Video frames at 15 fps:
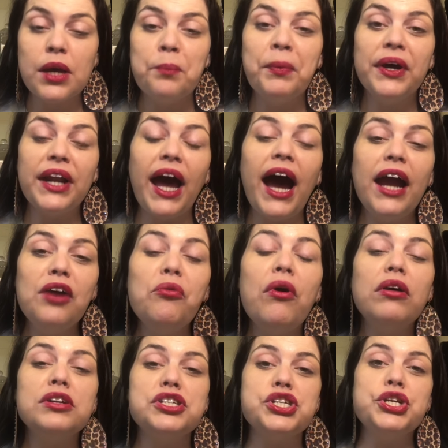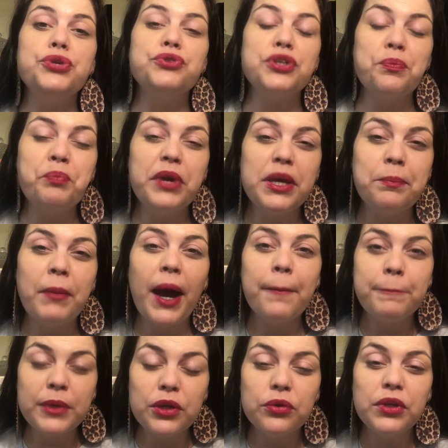but I want you to be my
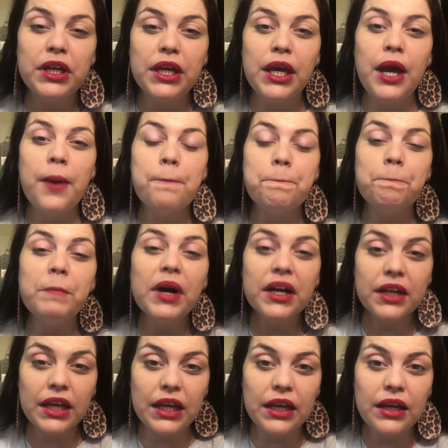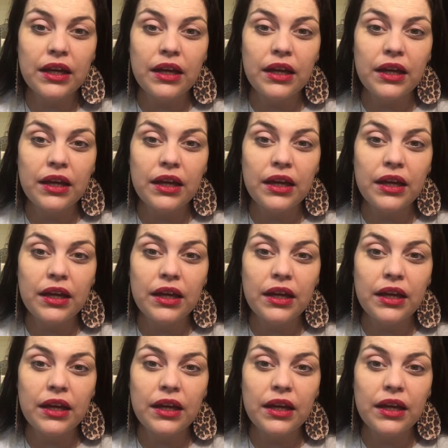beauty buddy.